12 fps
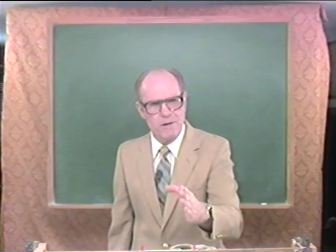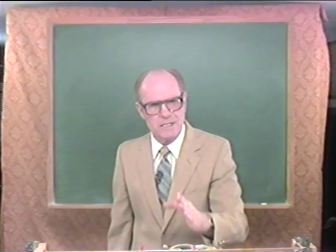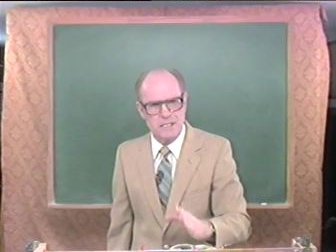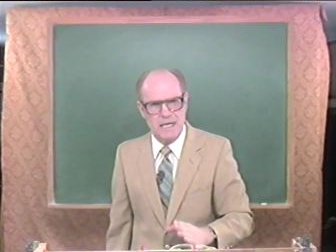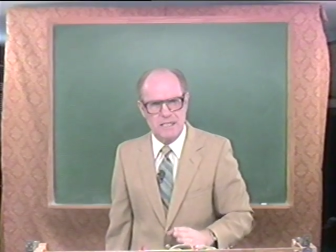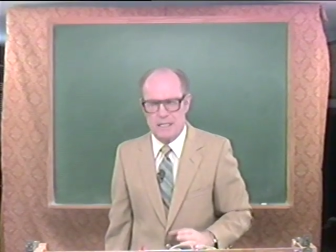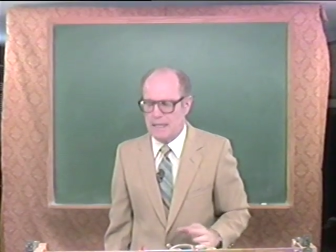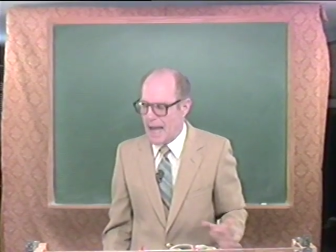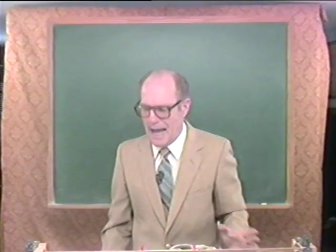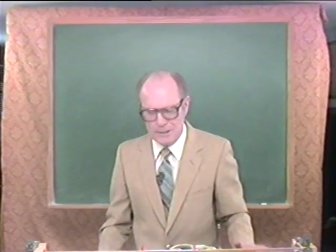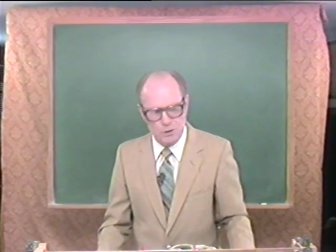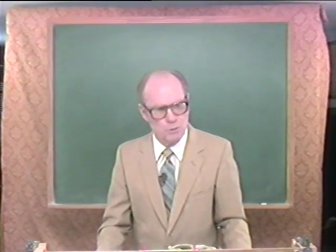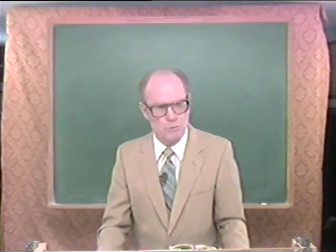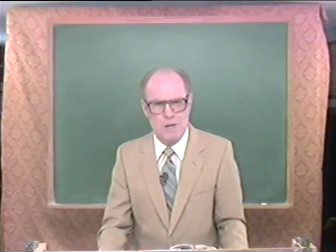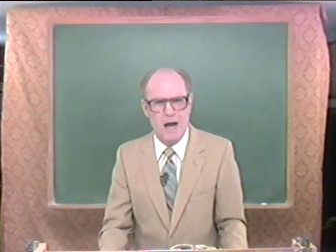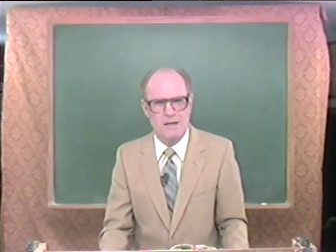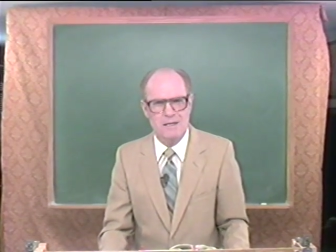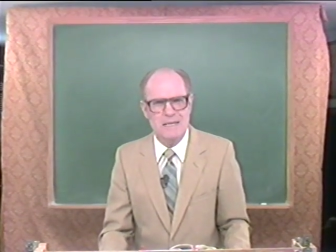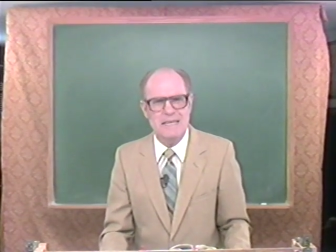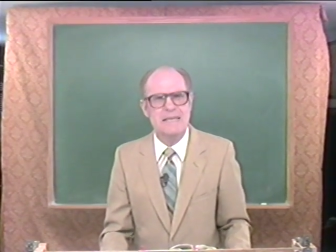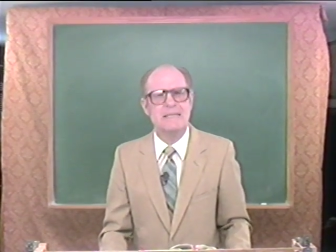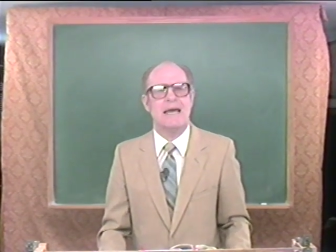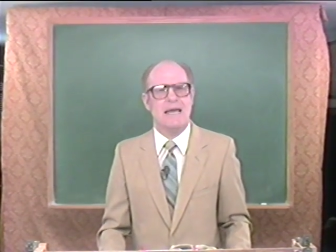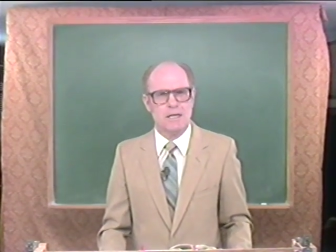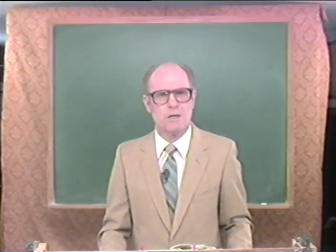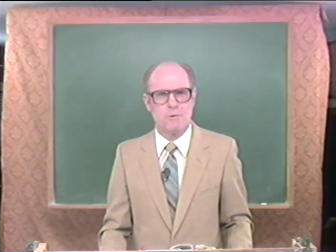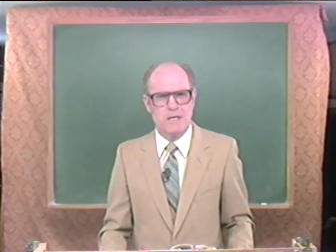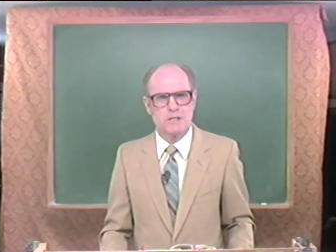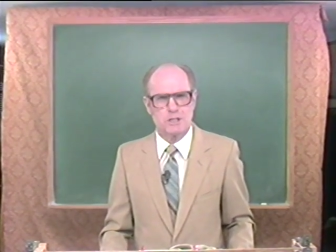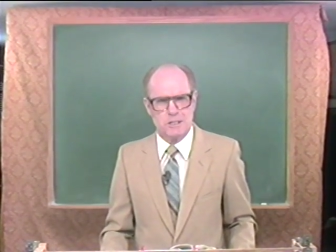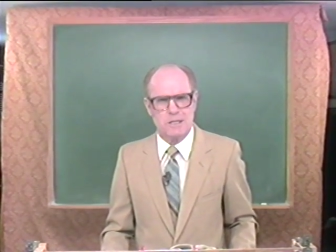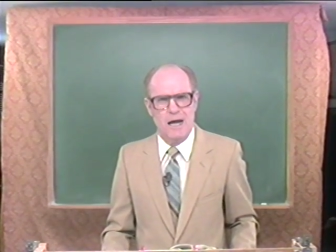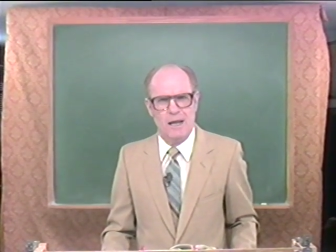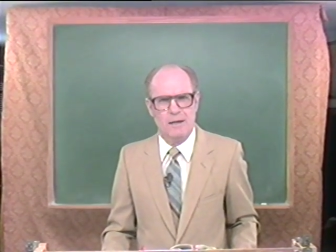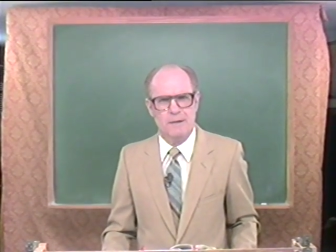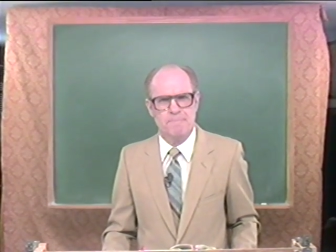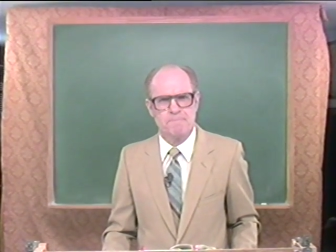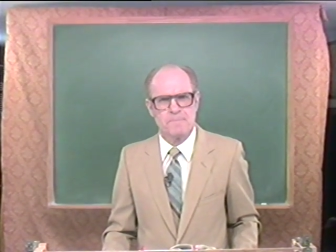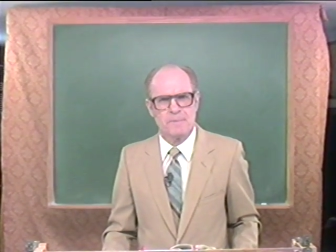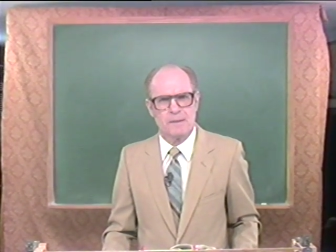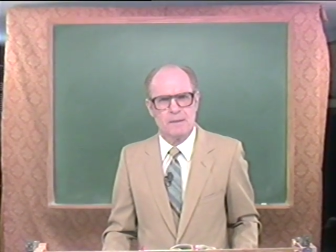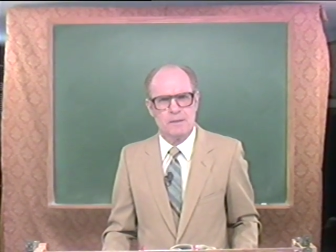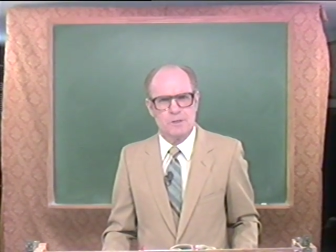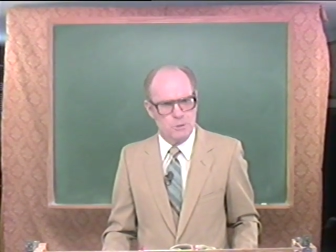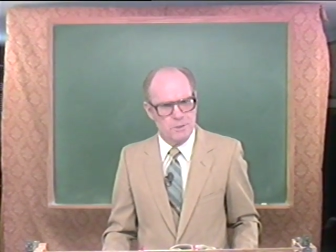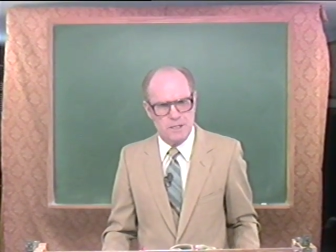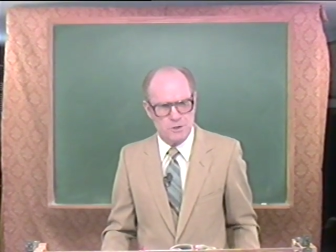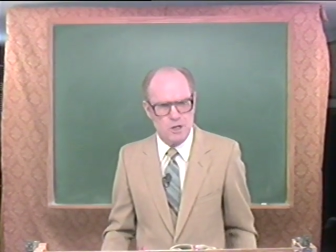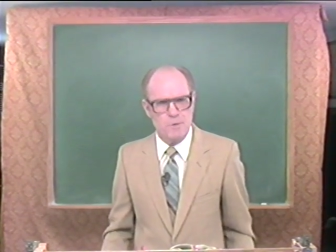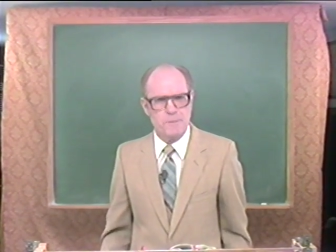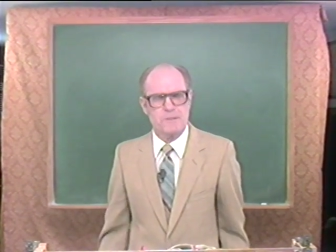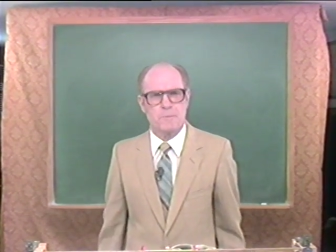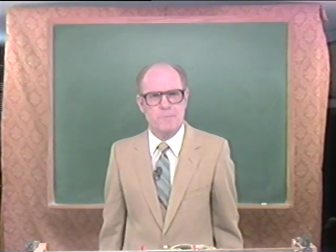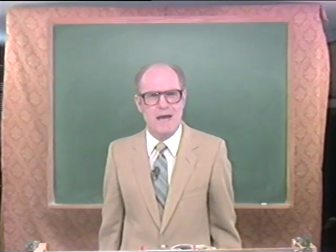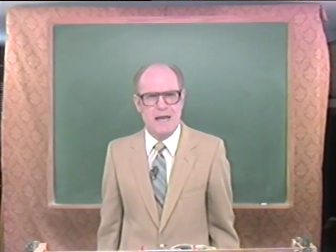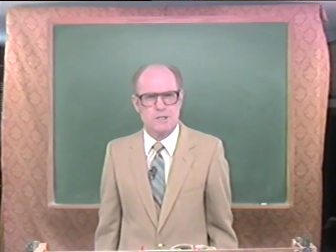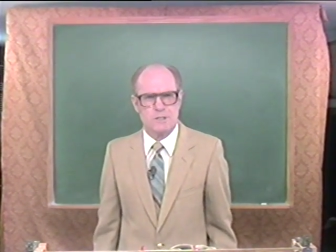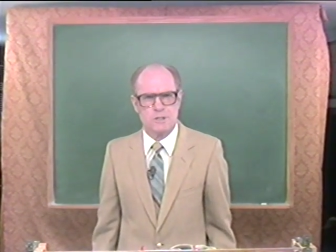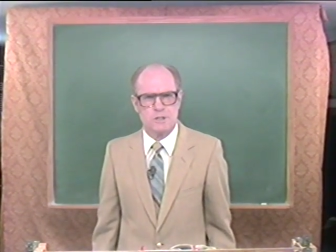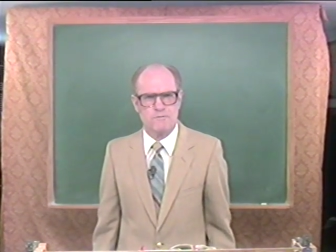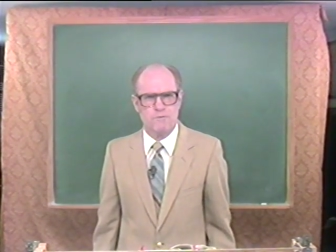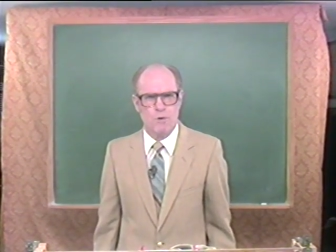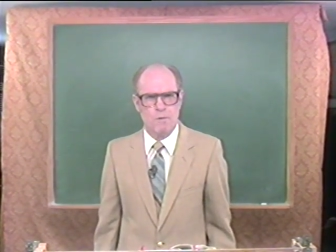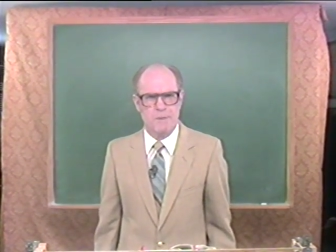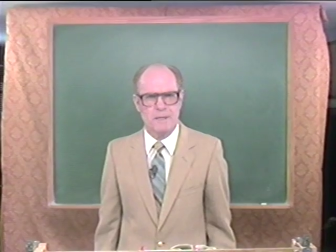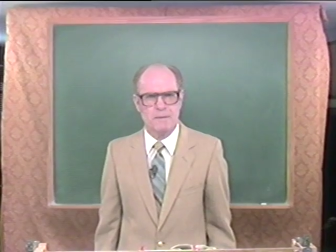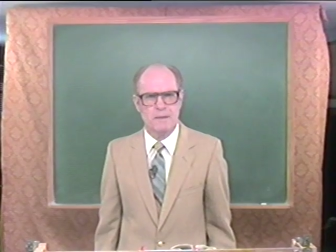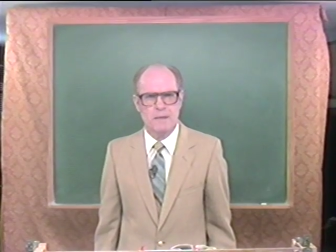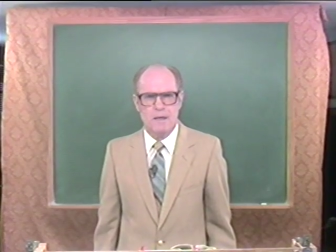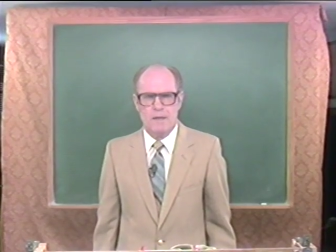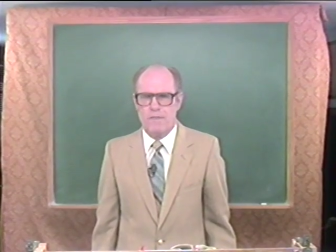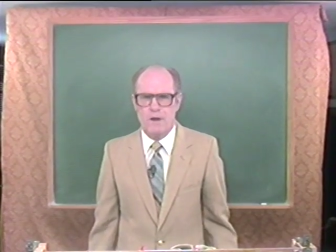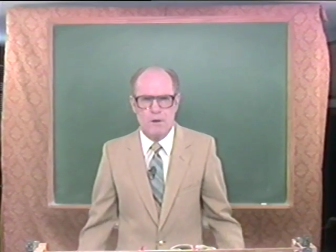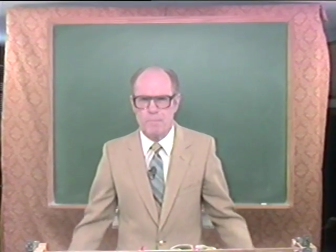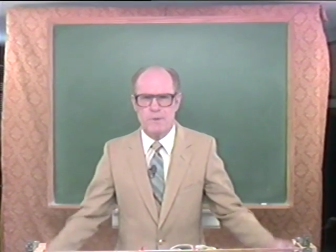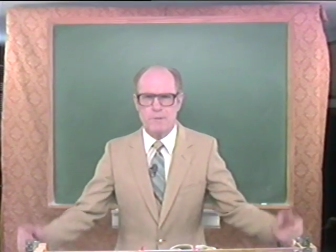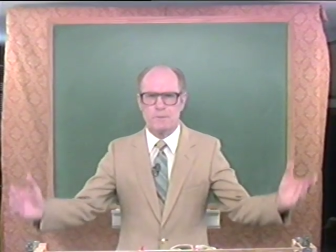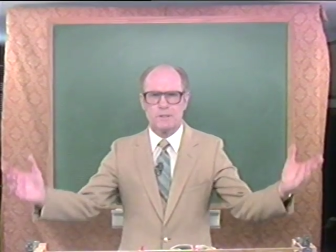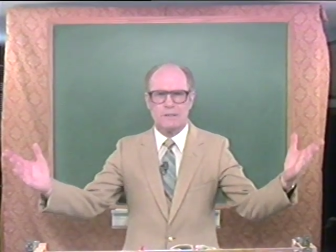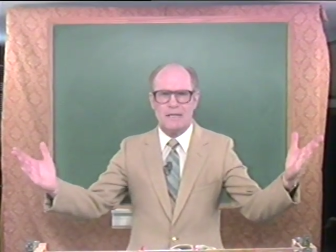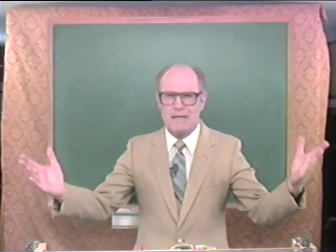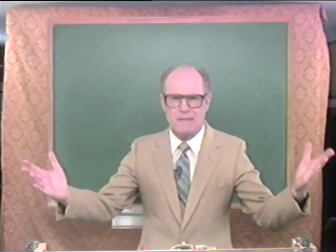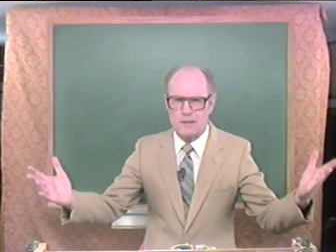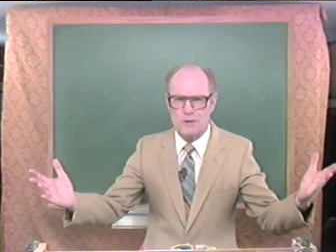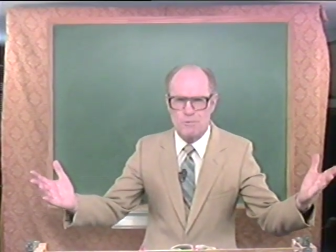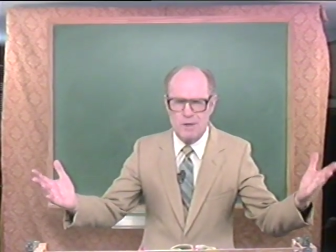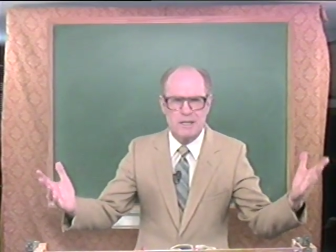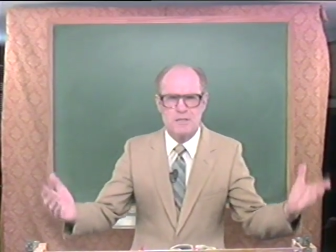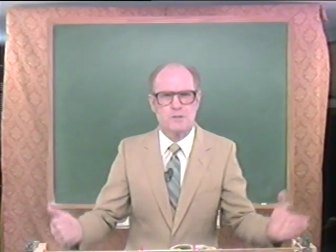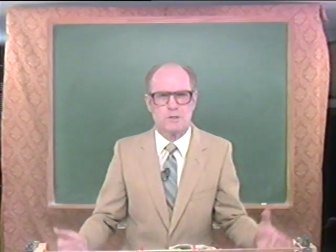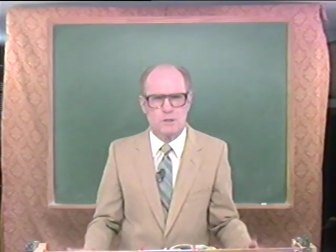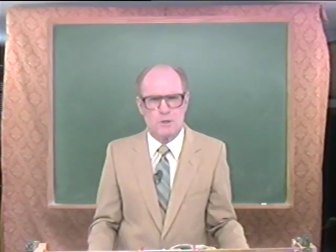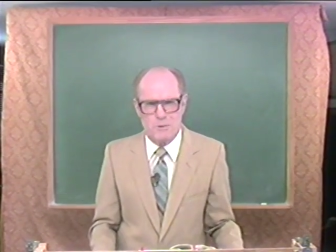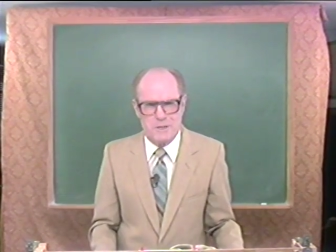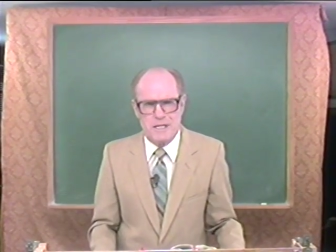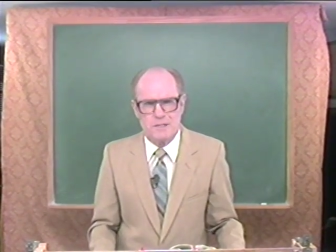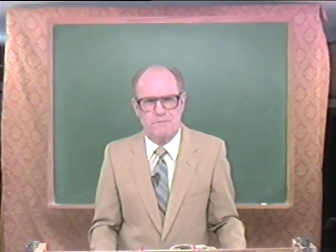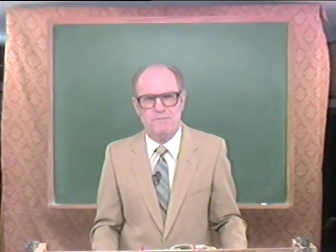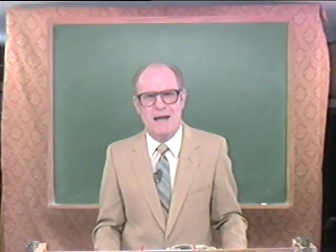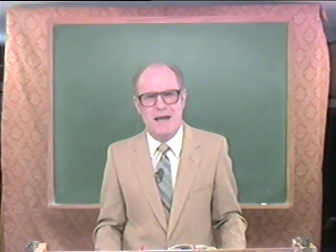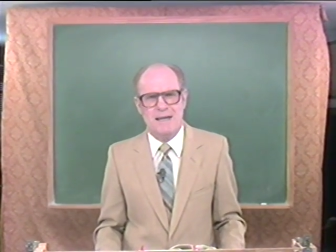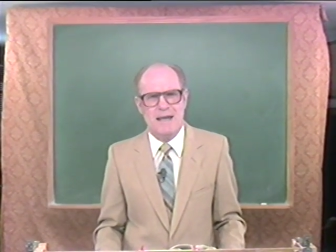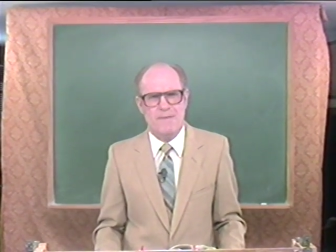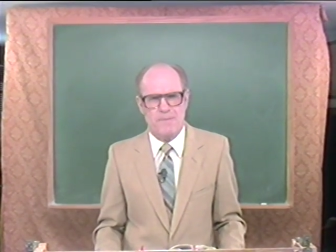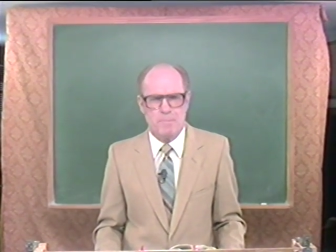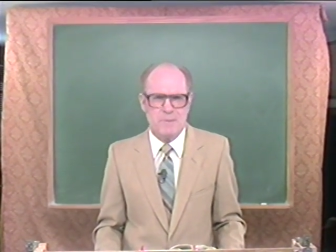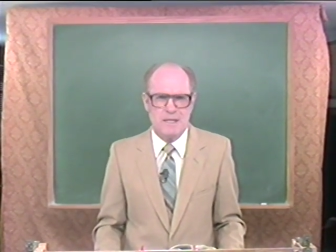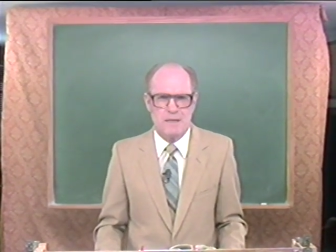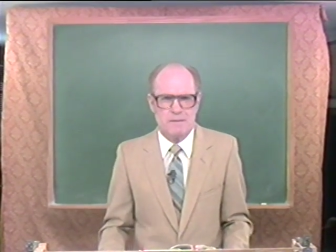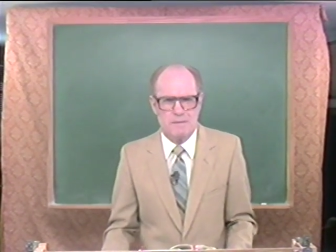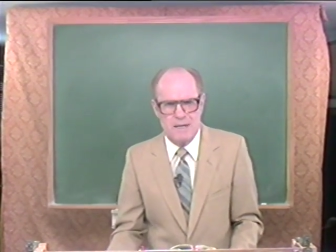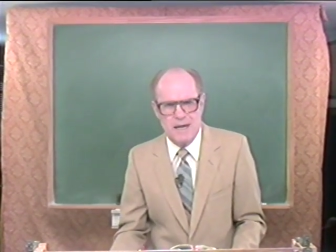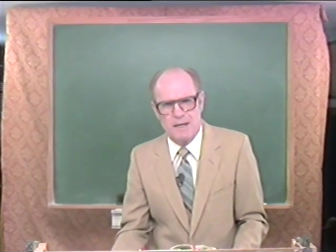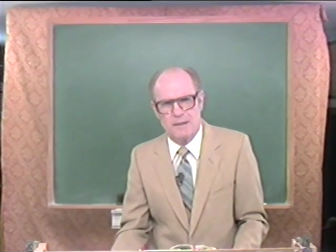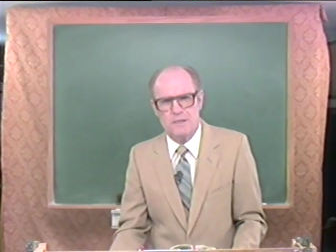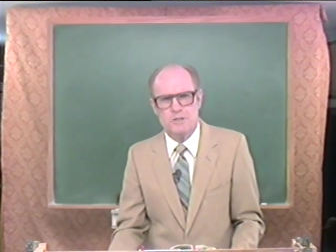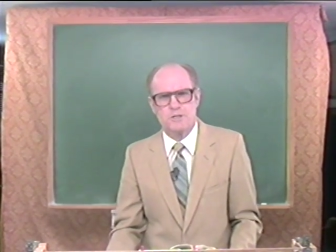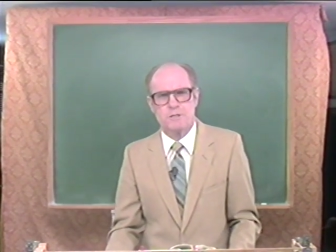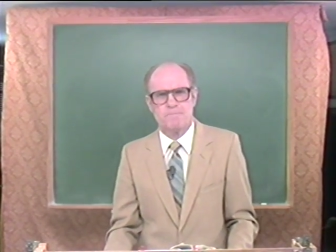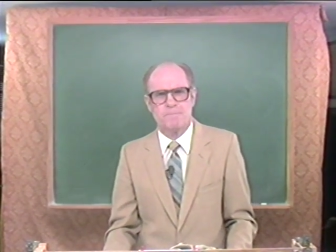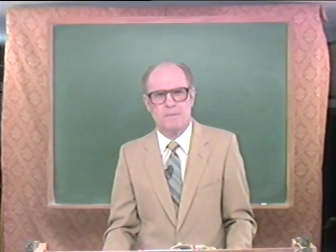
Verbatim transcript: it says it. I do not need a Greek scholar to interpret the passages for me. There are people today that are running to the Greek to find out the meaning of the English,